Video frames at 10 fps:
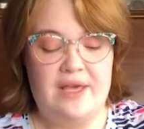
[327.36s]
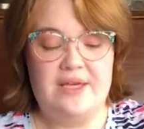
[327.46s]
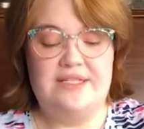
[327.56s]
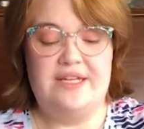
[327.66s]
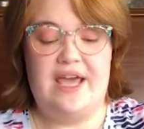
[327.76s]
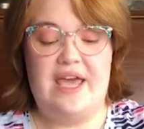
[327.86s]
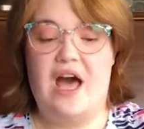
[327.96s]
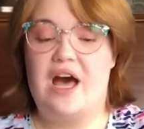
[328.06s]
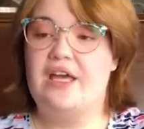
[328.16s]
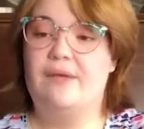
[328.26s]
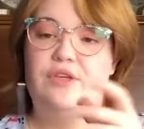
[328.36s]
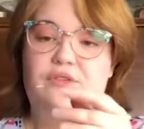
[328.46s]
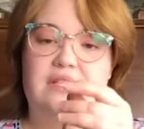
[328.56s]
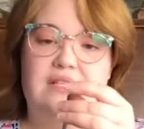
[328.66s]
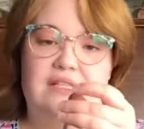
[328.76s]
Today I am
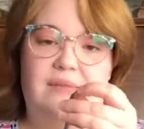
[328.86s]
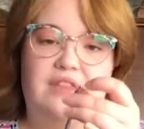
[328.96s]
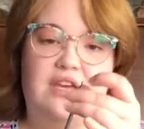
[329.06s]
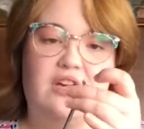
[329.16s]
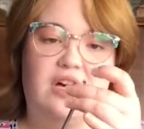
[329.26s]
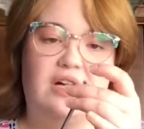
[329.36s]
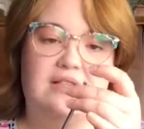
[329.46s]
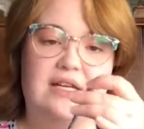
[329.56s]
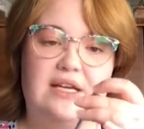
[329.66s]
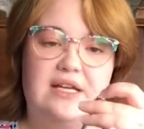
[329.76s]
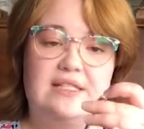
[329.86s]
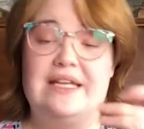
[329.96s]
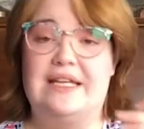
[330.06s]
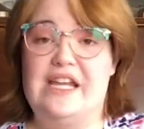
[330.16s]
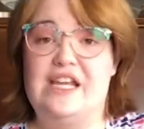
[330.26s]
using something called a
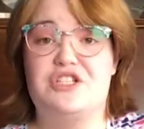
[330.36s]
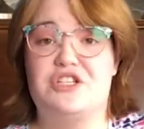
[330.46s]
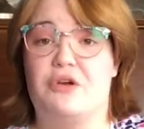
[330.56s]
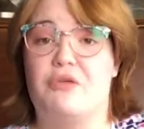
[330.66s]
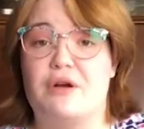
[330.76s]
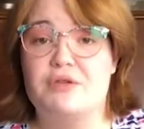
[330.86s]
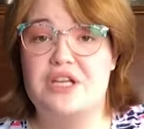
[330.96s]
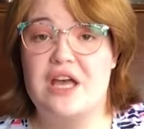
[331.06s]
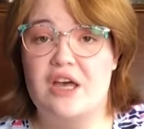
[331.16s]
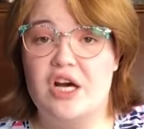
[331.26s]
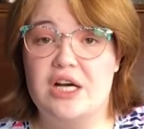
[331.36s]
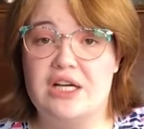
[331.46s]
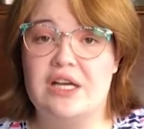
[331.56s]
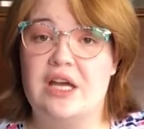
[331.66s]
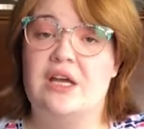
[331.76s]
Tunisian crochet
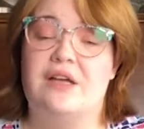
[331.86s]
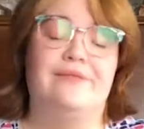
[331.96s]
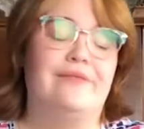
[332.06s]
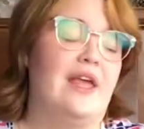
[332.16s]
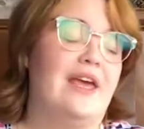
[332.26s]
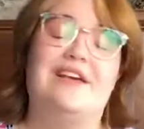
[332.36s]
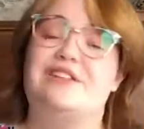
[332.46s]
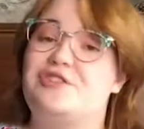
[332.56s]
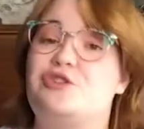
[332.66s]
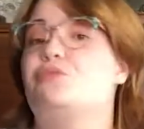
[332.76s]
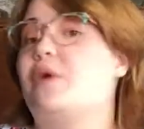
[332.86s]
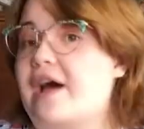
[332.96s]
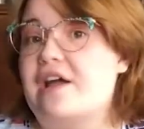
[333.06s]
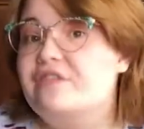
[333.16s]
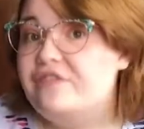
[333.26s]
hook. It's just what I
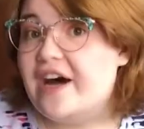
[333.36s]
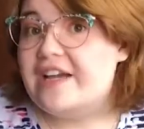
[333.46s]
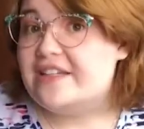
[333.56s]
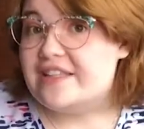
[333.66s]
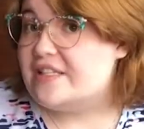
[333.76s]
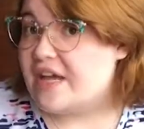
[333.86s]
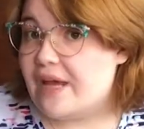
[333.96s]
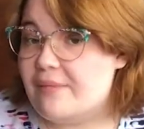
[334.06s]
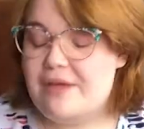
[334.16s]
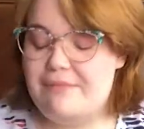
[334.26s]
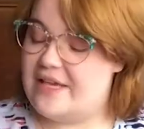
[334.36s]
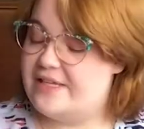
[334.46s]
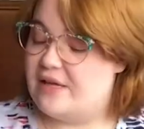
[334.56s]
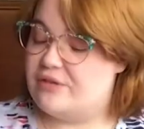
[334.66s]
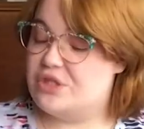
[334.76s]
could find at the time. It may
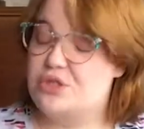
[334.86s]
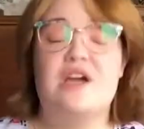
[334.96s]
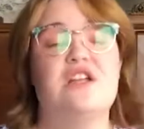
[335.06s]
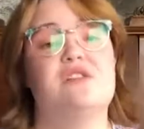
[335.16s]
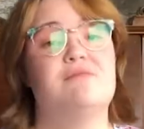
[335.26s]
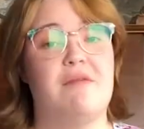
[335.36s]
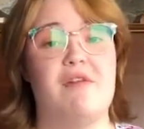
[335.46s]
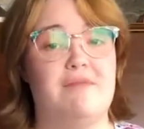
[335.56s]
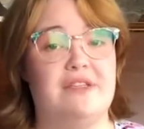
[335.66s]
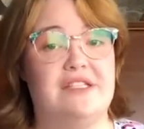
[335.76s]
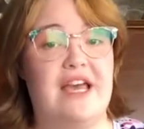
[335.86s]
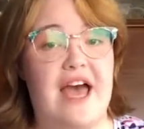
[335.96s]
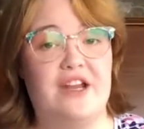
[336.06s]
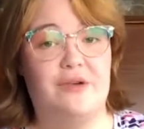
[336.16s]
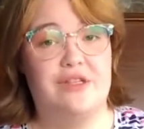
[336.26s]
sound strange. My mom and dad
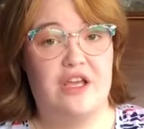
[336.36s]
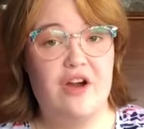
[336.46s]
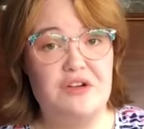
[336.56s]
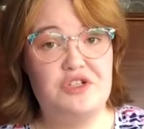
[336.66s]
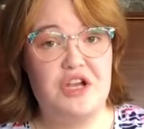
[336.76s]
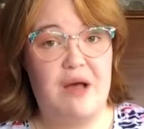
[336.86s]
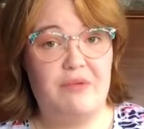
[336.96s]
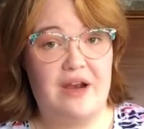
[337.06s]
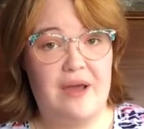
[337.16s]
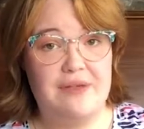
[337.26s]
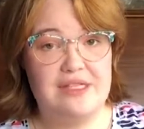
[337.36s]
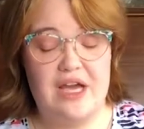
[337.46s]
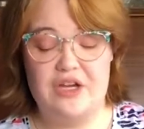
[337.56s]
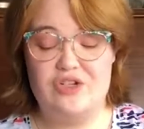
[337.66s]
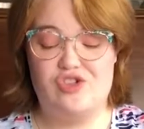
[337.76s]
owned a yarn shop when I was
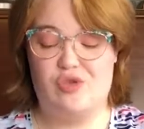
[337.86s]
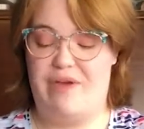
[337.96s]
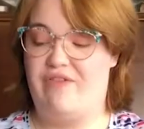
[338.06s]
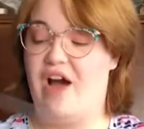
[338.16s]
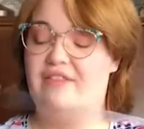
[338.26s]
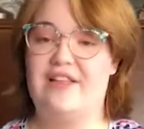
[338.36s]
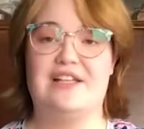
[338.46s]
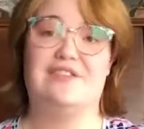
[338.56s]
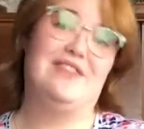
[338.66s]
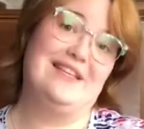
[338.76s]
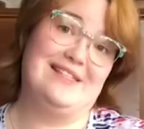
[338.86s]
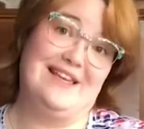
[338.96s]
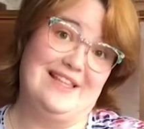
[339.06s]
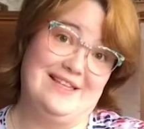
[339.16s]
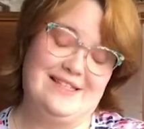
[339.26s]
younger, so we've got lots of things like
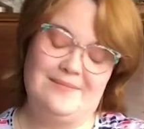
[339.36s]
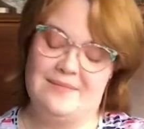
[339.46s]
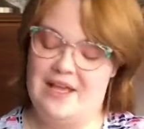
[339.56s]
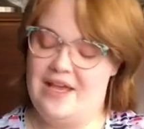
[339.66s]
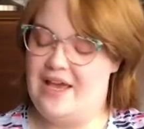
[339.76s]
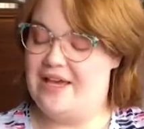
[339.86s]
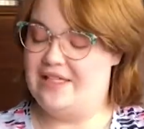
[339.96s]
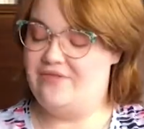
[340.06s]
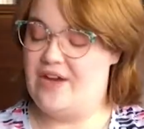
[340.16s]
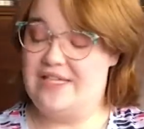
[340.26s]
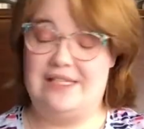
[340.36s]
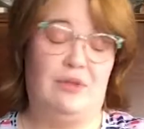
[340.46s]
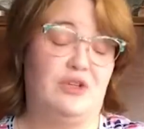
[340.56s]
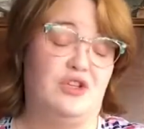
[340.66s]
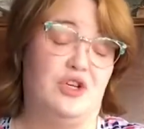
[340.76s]
this. It's very similar
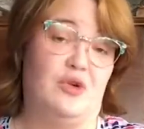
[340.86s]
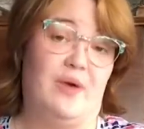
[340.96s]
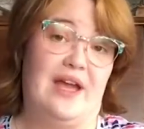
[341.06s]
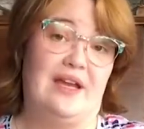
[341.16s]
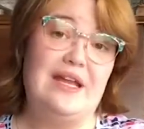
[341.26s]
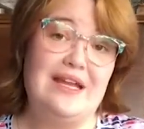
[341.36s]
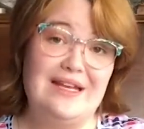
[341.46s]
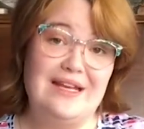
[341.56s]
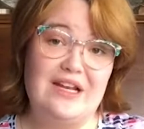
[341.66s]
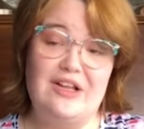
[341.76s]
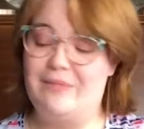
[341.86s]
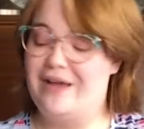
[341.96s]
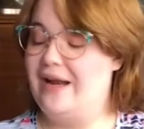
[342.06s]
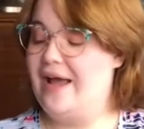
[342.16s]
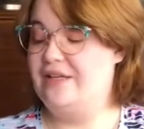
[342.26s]
to a knitting needle, but it
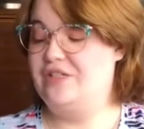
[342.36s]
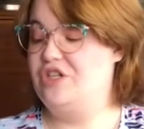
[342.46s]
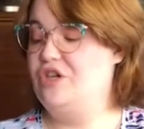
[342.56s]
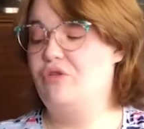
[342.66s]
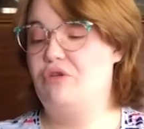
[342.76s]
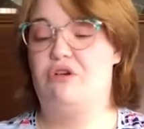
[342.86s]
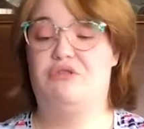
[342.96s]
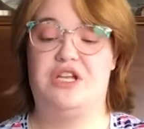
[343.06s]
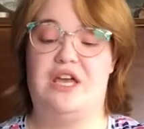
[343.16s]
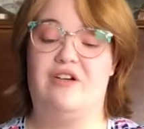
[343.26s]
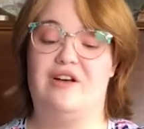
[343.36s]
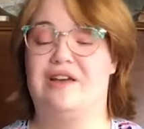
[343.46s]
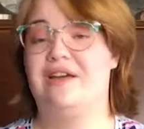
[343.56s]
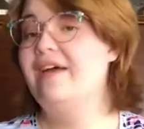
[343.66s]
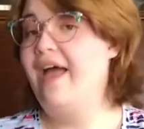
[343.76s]
has 2 crochet hook
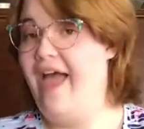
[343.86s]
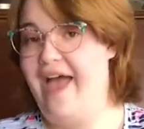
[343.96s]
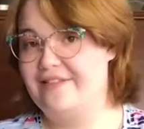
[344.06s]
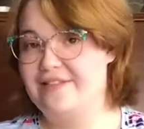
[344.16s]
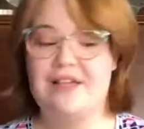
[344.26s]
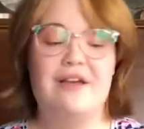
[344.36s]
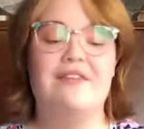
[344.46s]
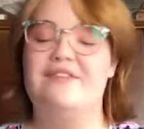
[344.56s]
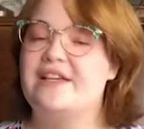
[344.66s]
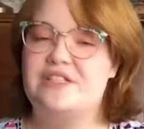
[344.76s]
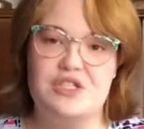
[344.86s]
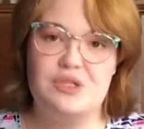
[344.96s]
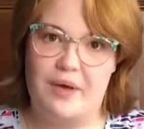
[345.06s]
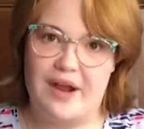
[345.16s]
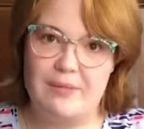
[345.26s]
ends. That's just
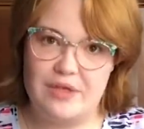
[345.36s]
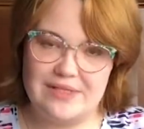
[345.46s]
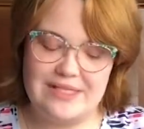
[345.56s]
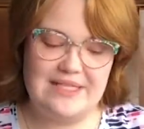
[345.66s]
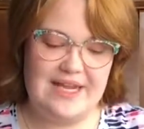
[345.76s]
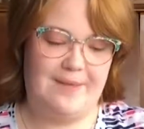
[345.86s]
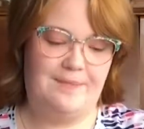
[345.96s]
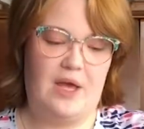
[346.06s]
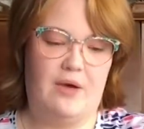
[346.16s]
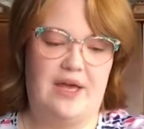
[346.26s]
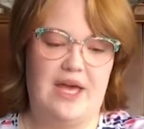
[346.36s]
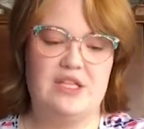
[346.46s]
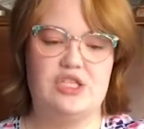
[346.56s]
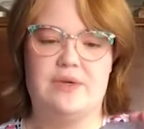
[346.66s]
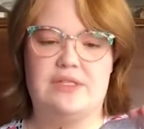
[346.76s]
what I'm using today, okay?
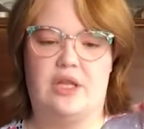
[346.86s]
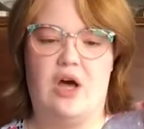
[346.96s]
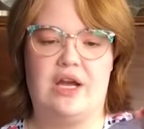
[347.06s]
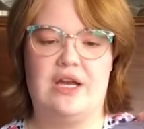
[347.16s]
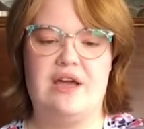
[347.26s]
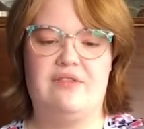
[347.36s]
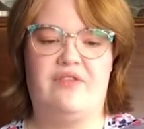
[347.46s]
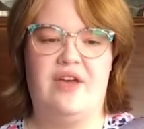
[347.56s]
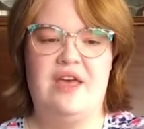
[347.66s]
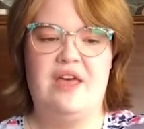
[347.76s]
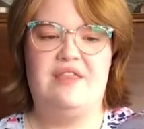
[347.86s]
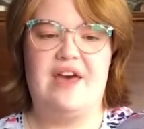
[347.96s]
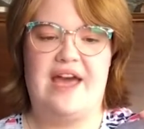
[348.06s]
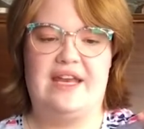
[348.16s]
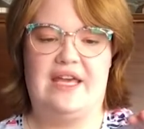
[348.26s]
So it's long enough
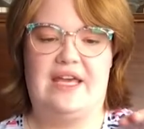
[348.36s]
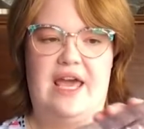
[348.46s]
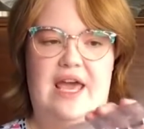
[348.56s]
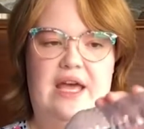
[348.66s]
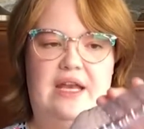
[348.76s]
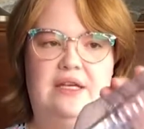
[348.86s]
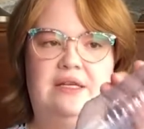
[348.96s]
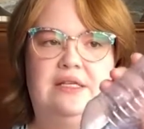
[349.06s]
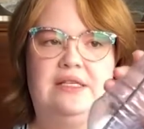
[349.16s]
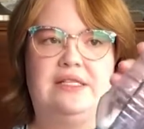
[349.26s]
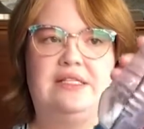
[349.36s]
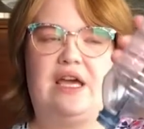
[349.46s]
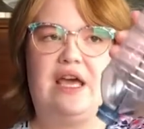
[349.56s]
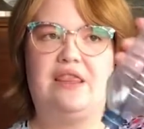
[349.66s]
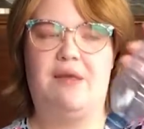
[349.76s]
that it can stick
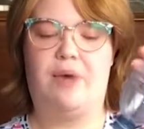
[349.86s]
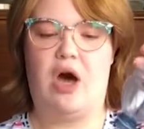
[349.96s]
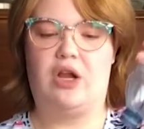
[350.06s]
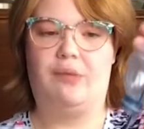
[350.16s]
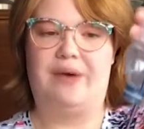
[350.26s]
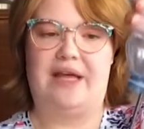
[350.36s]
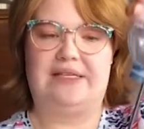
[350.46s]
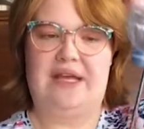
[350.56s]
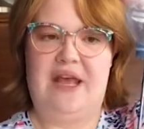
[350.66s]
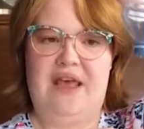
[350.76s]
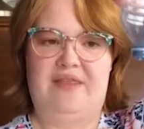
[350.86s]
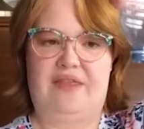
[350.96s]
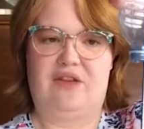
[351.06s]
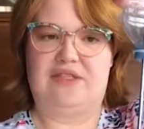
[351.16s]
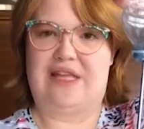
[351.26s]
in the bottle, but then
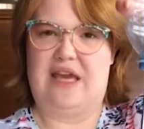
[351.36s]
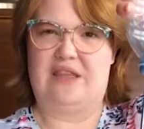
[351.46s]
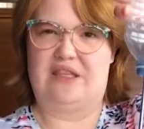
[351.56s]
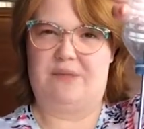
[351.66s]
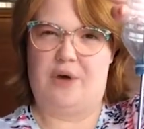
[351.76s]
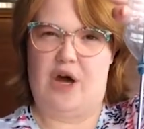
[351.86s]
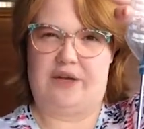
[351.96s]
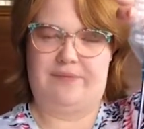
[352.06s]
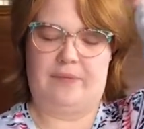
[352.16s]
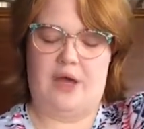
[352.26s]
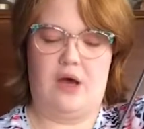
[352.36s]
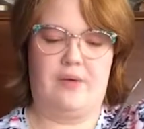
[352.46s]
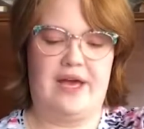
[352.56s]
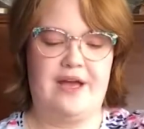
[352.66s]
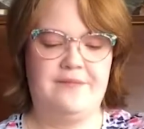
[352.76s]
there's length at the bottom,
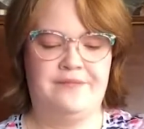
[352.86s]
okay?